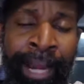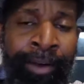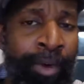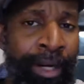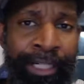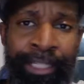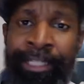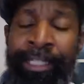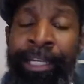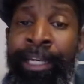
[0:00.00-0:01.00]
I wanted to
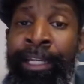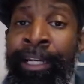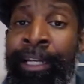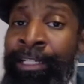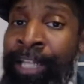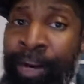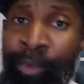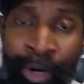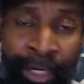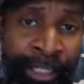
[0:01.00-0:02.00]
see headlines. I
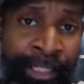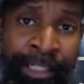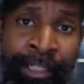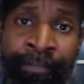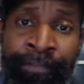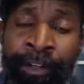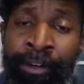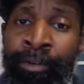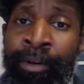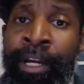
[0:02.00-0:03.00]
wanted to see the
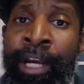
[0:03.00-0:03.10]
flow.